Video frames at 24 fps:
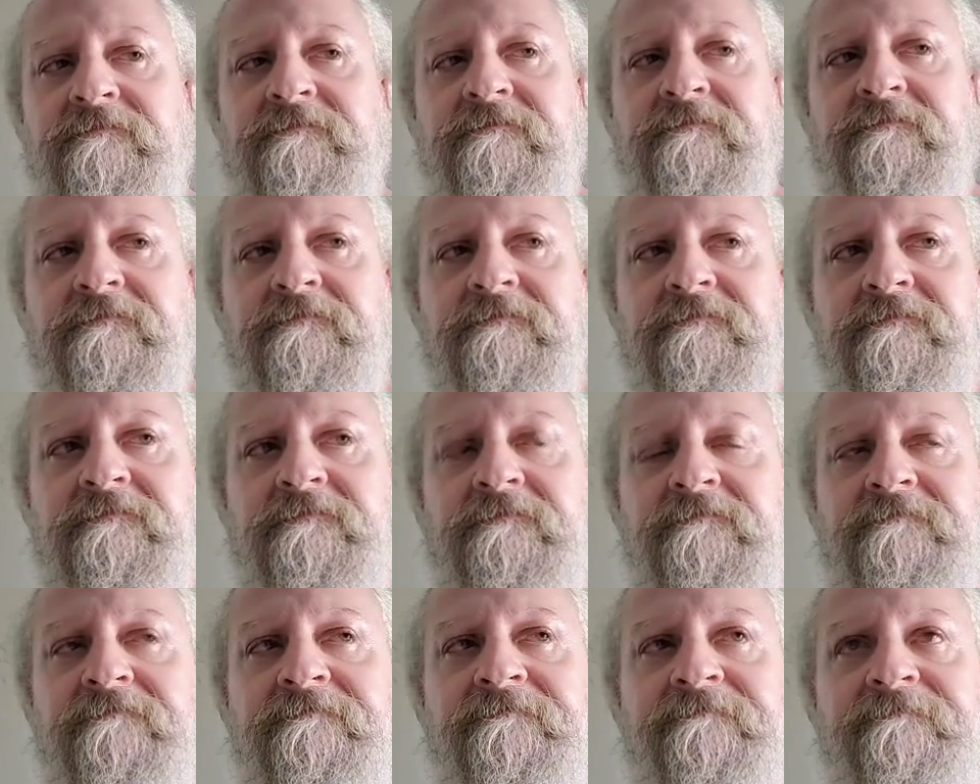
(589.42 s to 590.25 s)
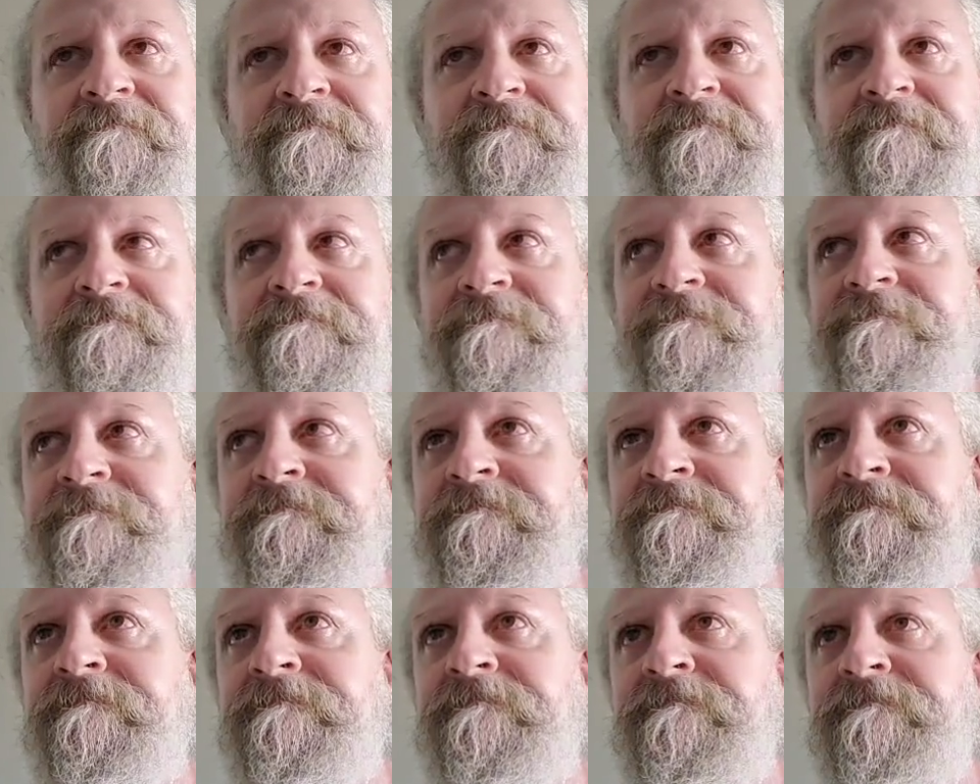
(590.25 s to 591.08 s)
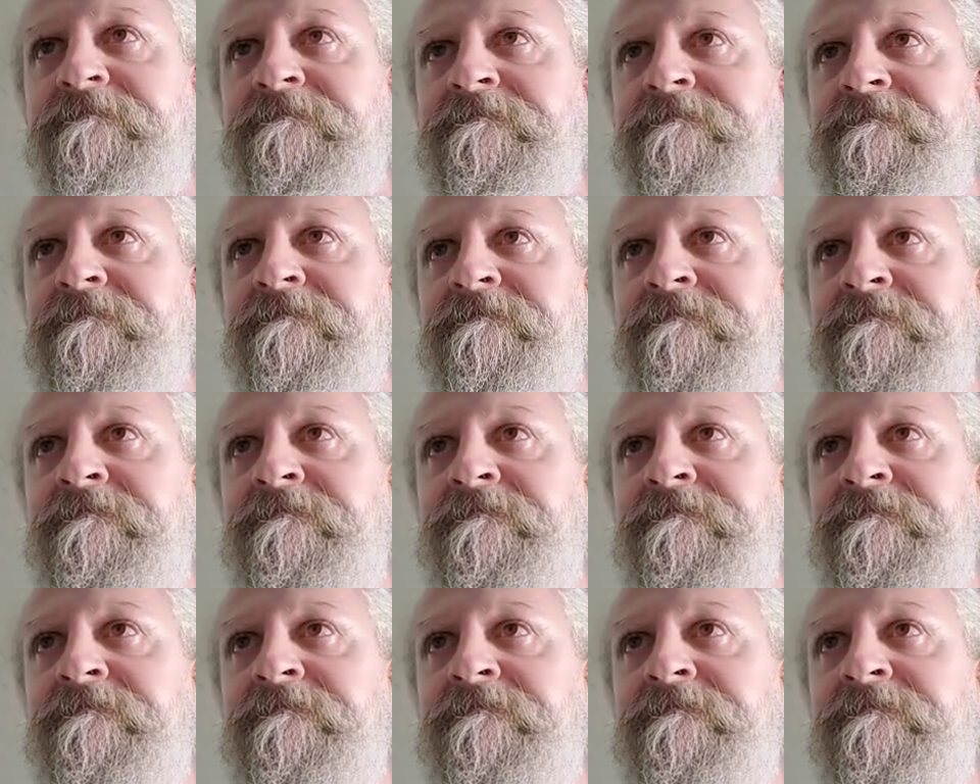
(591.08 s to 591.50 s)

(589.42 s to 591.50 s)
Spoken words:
[no speech]